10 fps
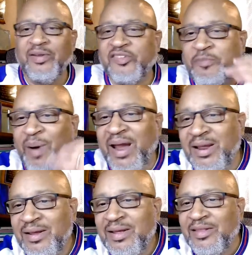
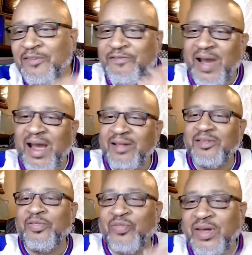despite the fact
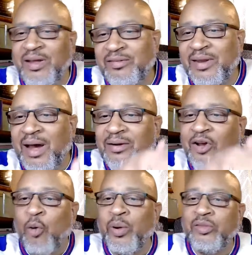that things are not
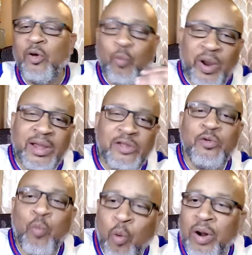going the way
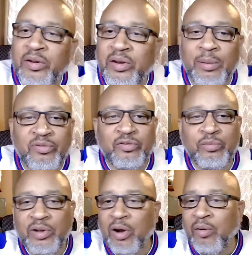you want them
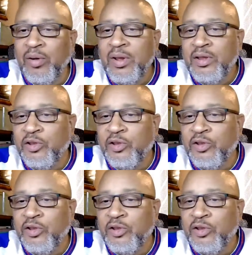to go.